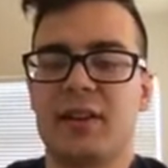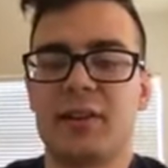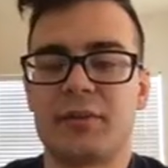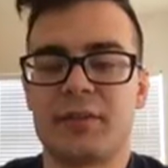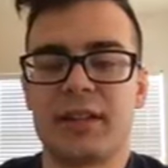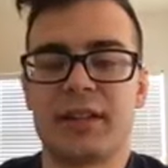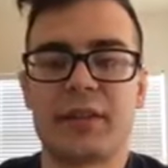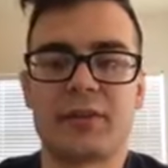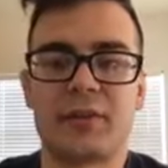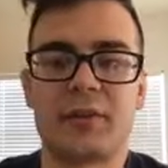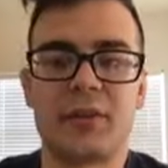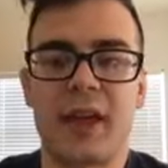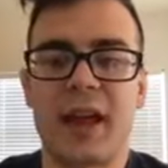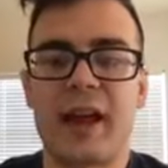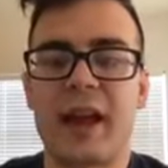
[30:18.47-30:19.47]
dig
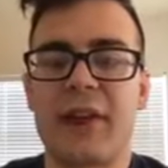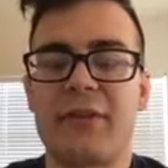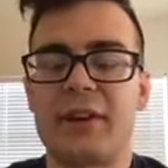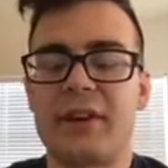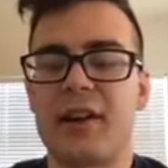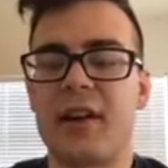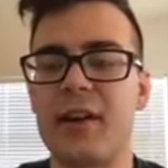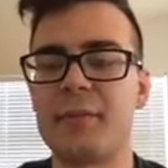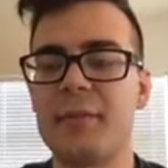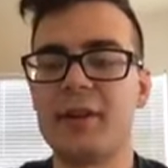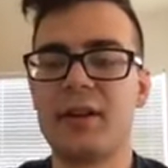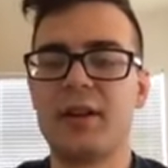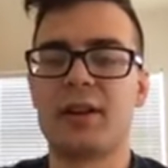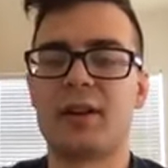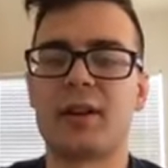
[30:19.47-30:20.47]
through that every time.
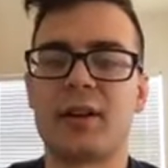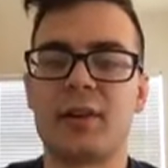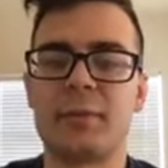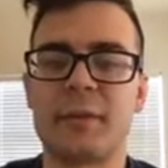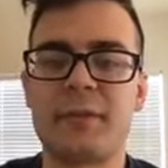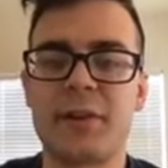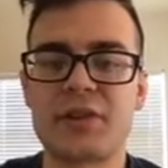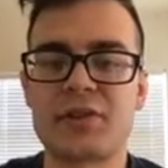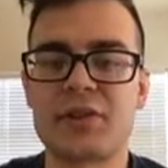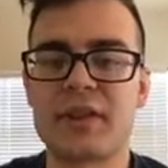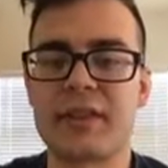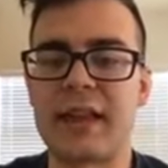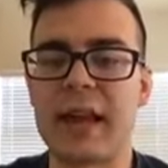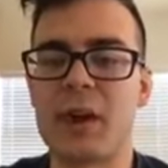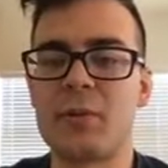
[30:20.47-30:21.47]
Eventually
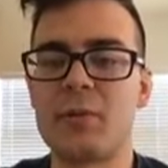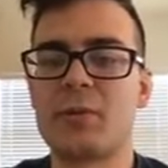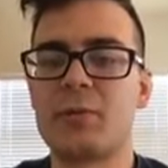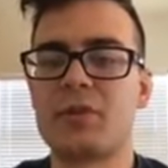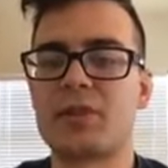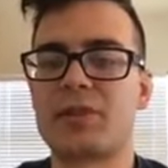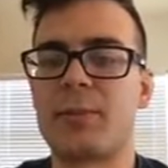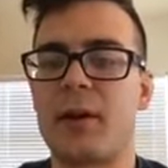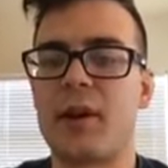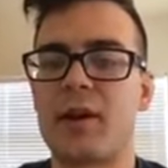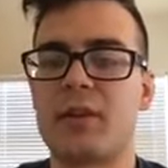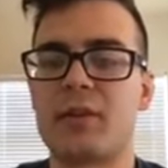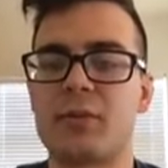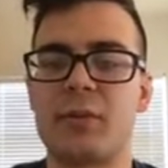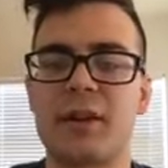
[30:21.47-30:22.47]
that will
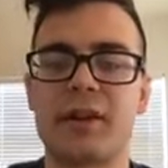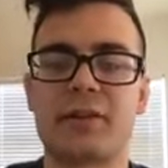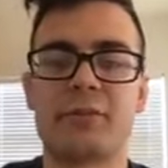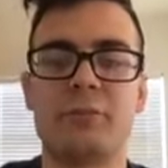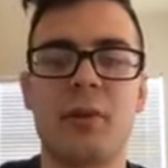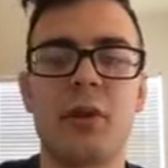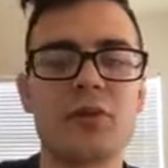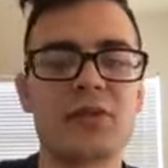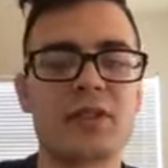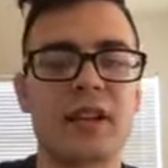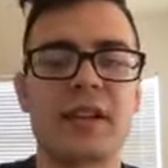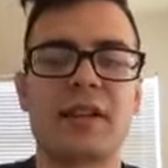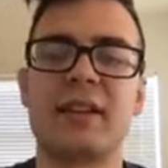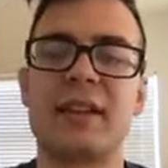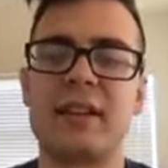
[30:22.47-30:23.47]
respond with most
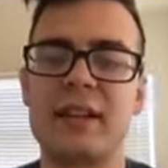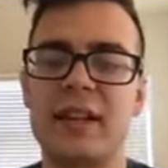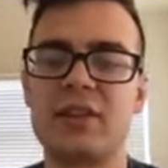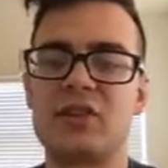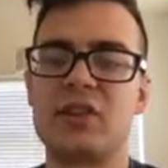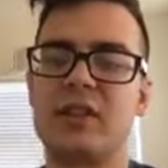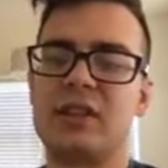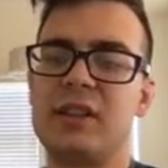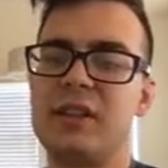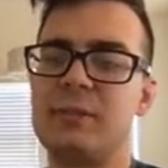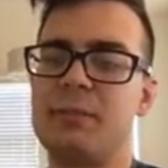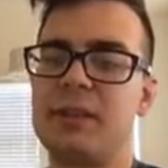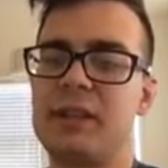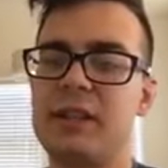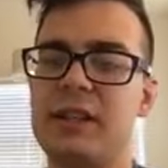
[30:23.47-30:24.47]
likely an
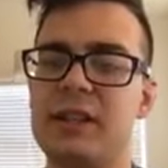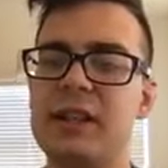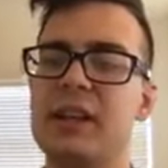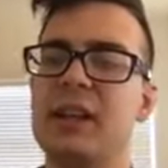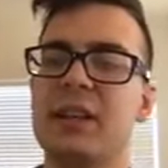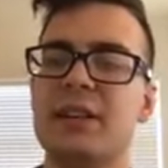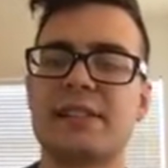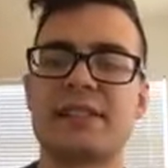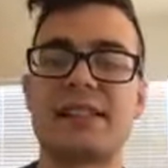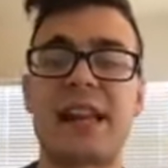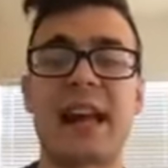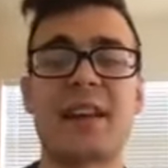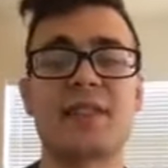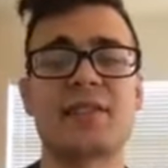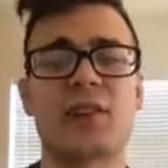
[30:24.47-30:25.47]
HTTP
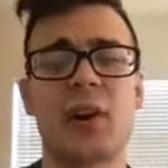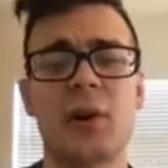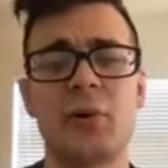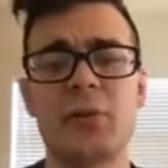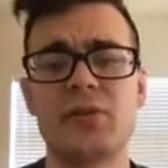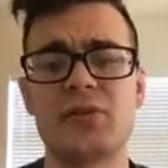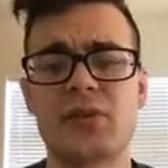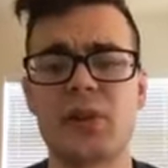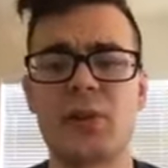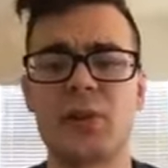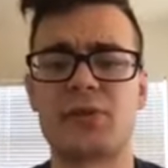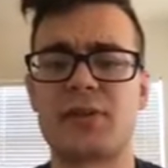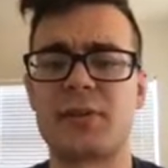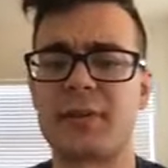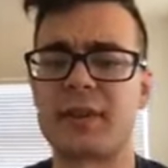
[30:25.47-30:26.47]
status code. So
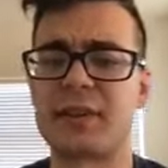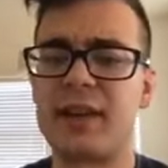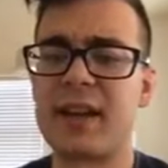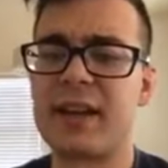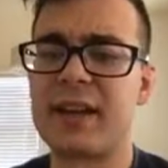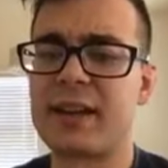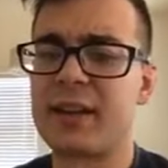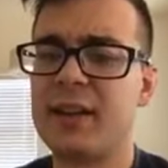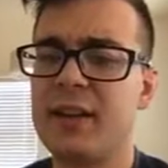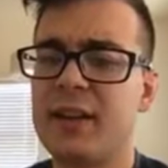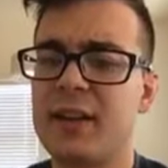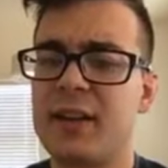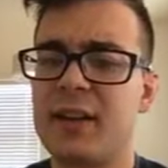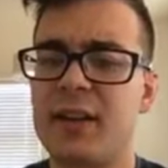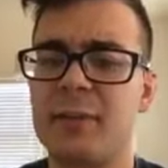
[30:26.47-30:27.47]
something like,
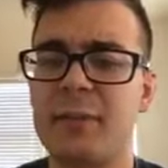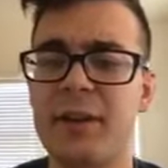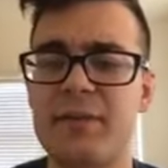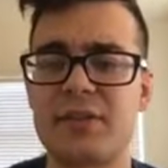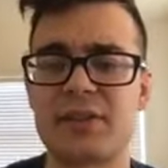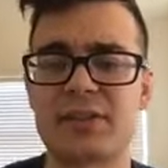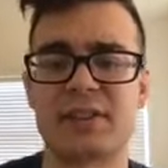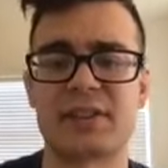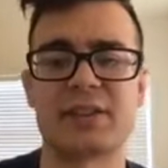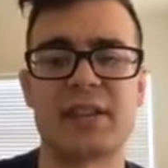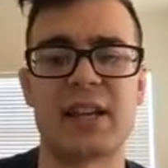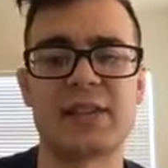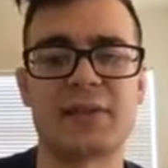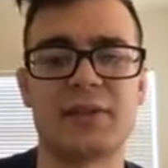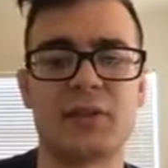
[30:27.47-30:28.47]
if it's
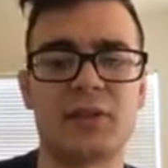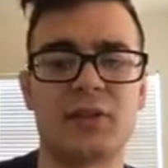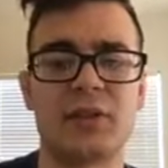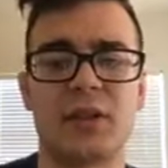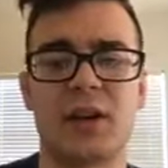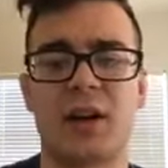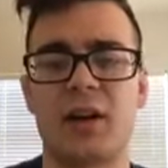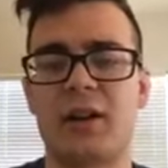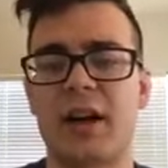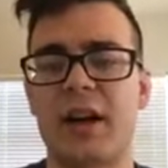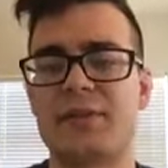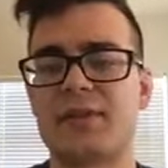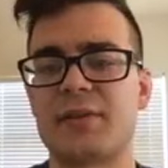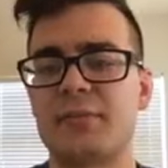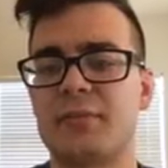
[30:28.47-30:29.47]
successful, I'll
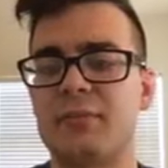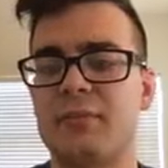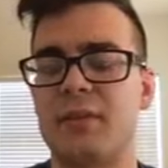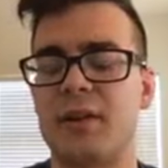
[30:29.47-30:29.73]
have some